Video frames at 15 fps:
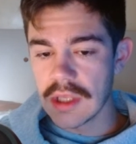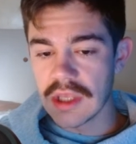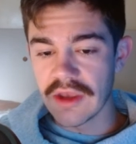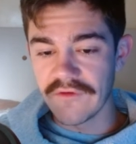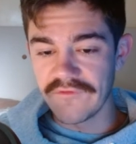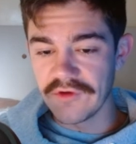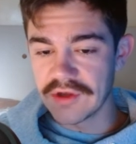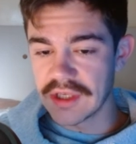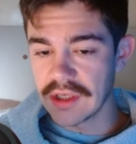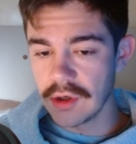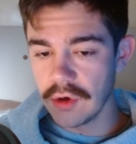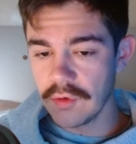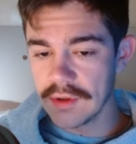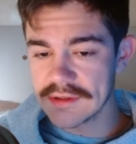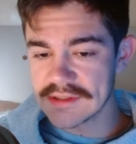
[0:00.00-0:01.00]
If you
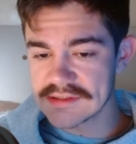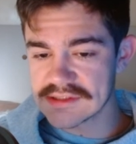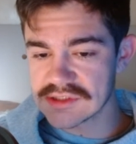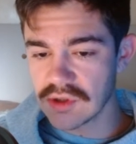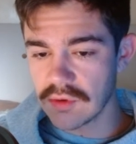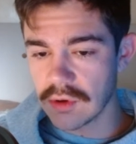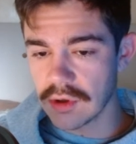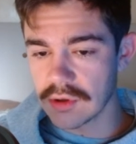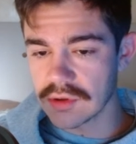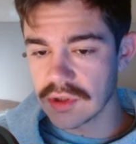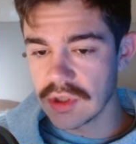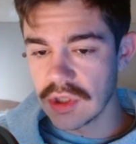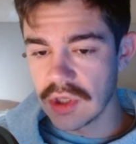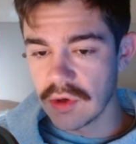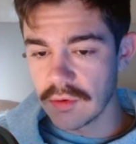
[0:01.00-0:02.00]
kill with the sword,
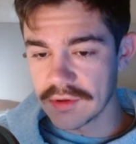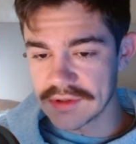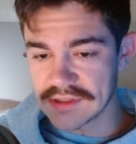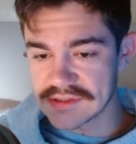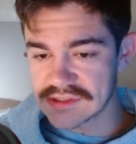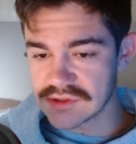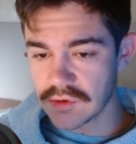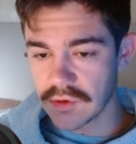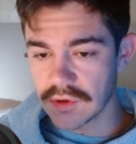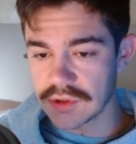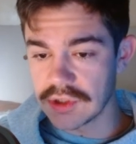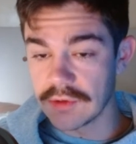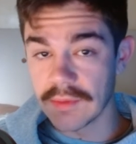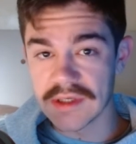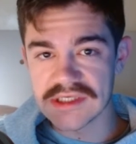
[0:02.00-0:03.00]
with the sword
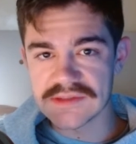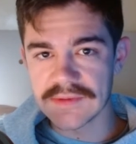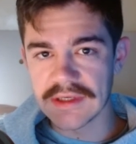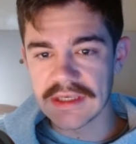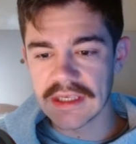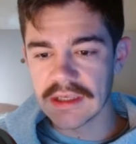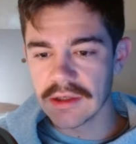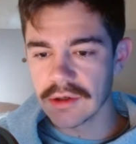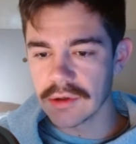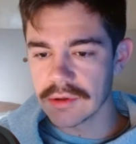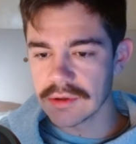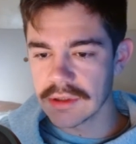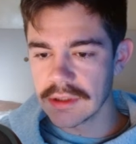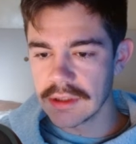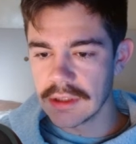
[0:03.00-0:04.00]
you must be
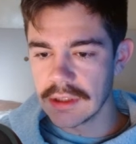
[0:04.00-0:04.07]
killed.